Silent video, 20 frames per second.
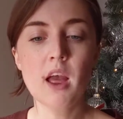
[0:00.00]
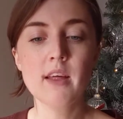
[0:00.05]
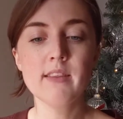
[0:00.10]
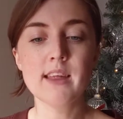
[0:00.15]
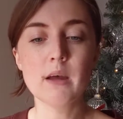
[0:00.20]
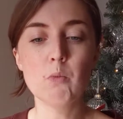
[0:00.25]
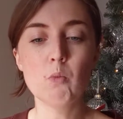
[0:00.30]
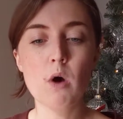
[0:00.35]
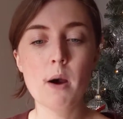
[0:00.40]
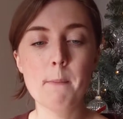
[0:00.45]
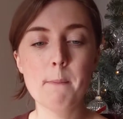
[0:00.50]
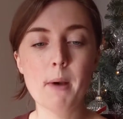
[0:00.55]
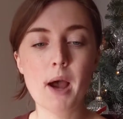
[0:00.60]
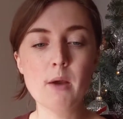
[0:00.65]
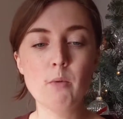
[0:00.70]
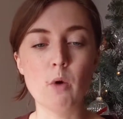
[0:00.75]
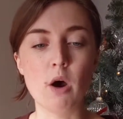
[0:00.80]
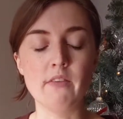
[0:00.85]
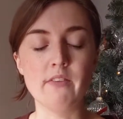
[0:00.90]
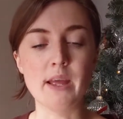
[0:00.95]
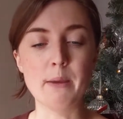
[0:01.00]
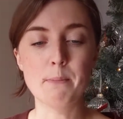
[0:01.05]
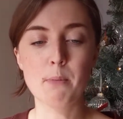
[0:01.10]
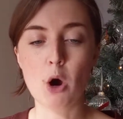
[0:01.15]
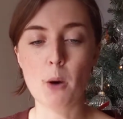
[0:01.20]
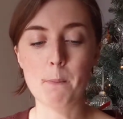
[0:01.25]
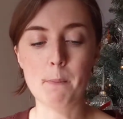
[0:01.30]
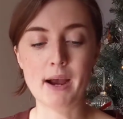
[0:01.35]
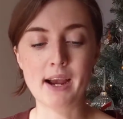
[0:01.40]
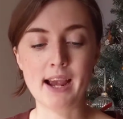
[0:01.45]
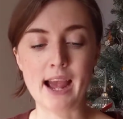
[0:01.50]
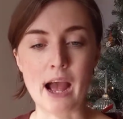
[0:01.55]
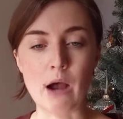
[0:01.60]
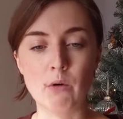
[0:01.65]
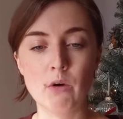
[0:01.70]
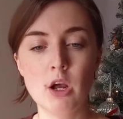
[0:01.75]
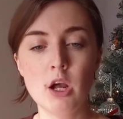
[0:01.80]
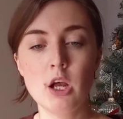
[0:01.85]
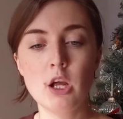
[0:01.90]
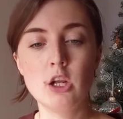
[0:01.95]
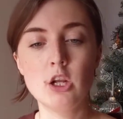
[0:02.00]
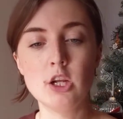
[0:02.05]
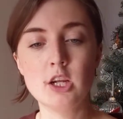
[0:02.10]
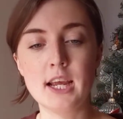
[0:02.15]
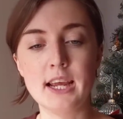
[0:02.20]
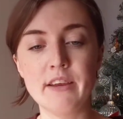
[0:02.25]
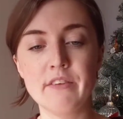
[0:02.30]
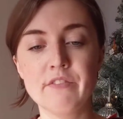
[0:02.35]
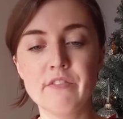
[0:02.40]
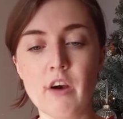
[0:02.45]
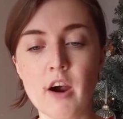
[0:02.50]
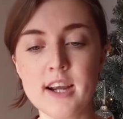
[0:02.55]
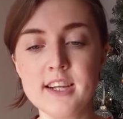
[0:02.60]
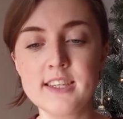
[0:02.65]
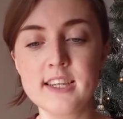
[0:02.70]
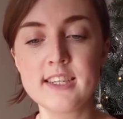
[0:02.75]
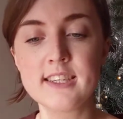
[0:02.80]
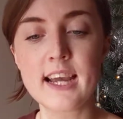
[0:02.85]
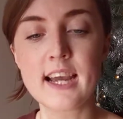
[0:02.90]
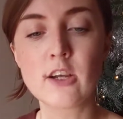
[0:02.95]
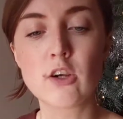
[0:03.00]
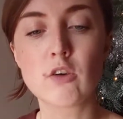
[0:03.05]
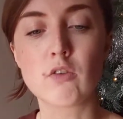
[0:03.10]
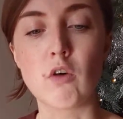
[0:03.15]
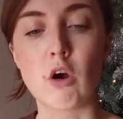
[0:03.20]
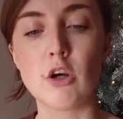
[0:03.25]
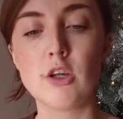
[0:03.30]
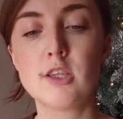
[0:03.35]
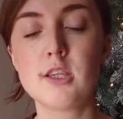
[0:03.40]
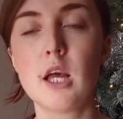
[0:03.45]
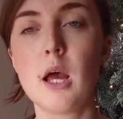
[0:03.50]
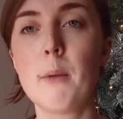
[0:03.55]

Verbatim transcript: Then one by one they popped back out, looking frightened and cross,